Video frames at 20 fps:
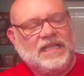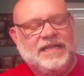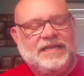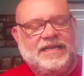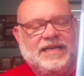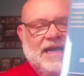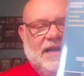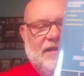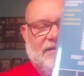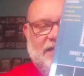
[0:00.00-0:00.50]

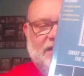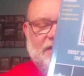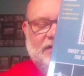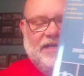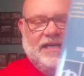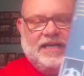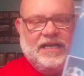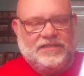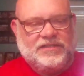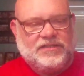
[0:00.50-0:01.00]
And down here
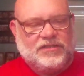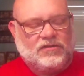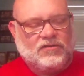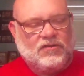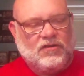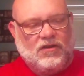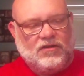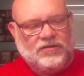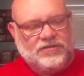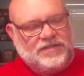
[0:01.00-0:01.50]
you got your
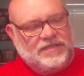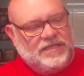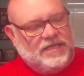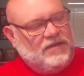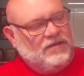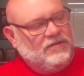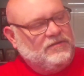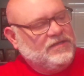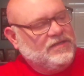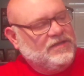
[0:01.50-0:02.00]
cross
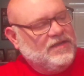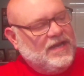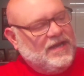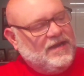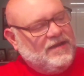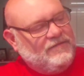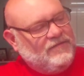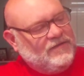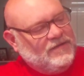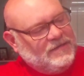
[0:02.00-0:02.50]
sell. You
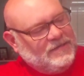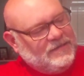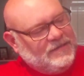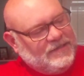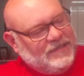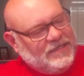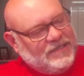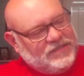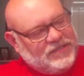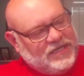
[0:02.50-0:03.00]
have
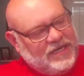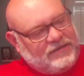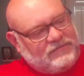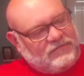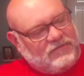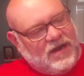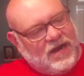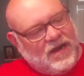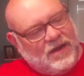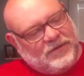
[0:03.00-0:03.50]

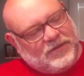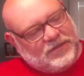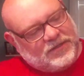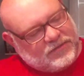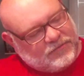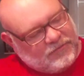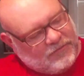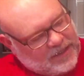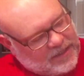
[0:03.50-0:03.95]
Jake Roberts,